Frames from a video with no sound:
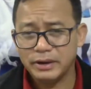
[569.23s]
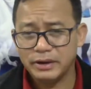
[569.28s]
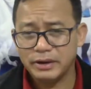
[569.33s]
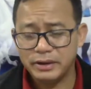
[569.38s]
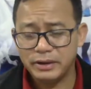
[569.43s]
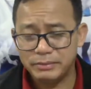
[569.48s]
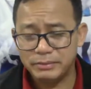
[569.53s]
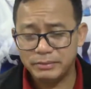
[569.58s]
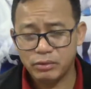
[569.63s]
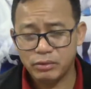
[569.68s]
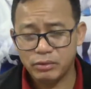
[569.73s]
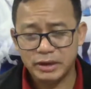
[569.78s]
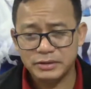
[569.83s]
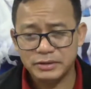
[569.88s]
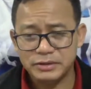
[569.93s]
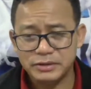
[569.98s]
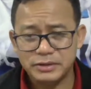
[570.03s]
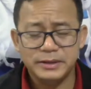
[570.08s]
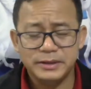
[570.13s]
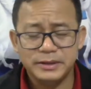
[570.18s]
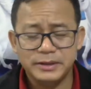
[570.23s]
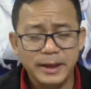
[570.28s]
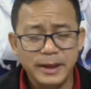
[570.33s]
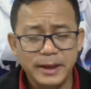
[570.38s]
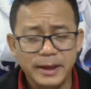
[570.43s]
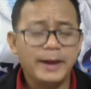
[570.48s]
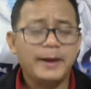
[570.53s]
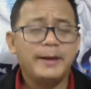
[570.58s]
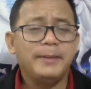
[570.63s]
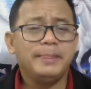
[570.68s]
cryptocurrency
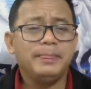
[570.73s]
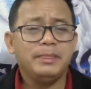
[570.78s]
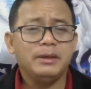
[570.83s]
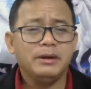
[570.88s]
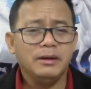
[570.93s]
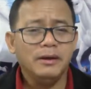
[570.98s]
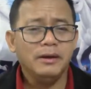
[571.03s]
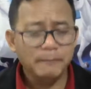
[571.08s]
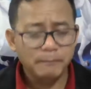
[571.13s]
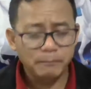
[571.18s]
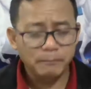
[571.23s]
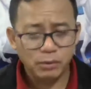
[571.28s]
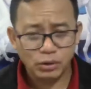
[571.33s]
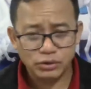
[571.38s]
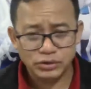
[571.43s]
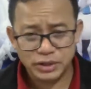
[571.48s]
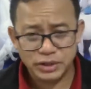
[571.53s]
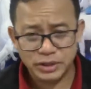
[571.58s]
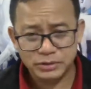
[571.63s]
and the blockchain